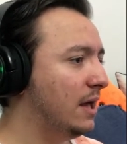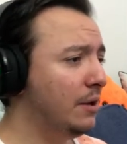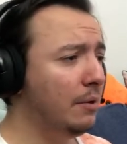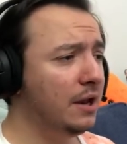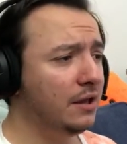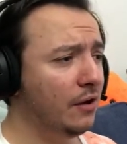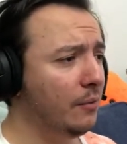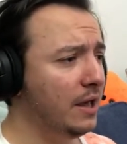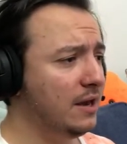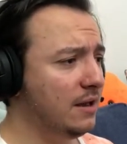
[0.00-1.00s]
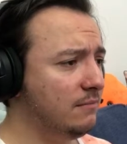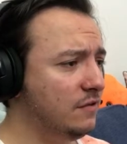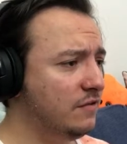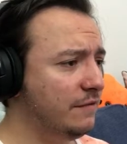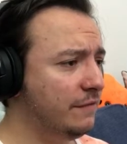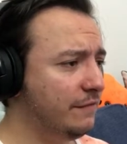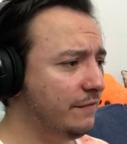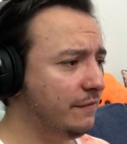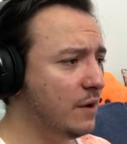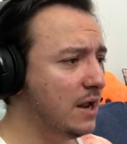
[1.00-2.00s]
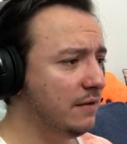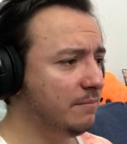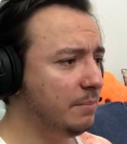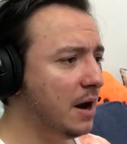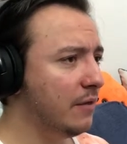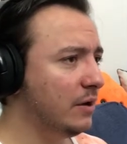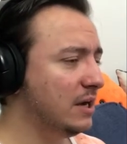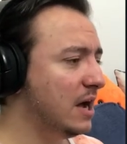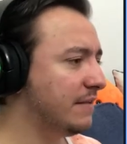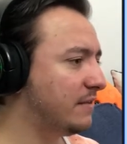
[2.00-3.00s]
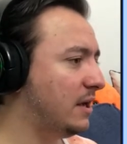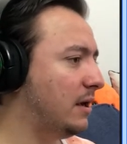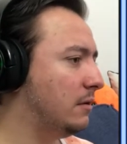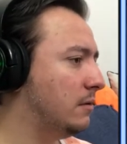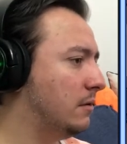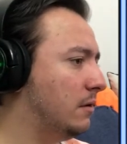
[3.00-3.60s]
I don't want to go in, I'm just afraid of bothering Natsuki.